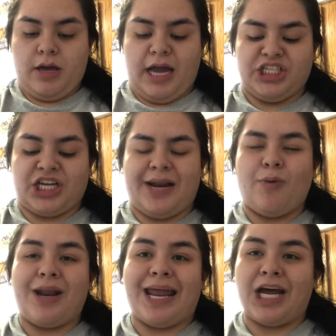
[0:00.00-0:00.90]
I just kind
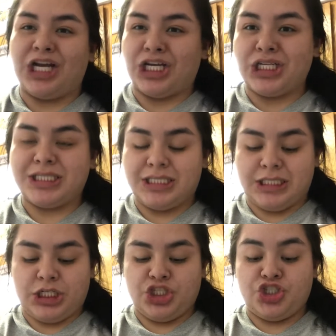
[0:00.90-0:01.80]
of want like a
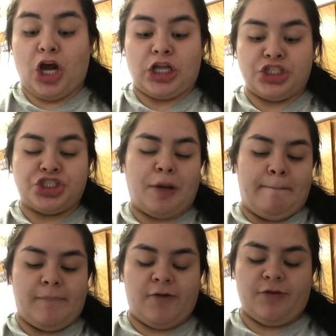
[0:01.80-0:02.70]
chocolate chip
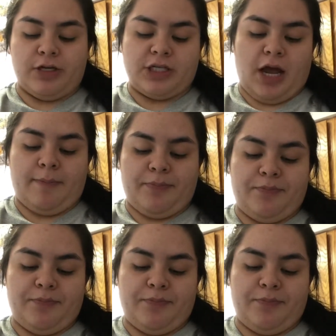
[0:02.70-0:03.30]
muffin type.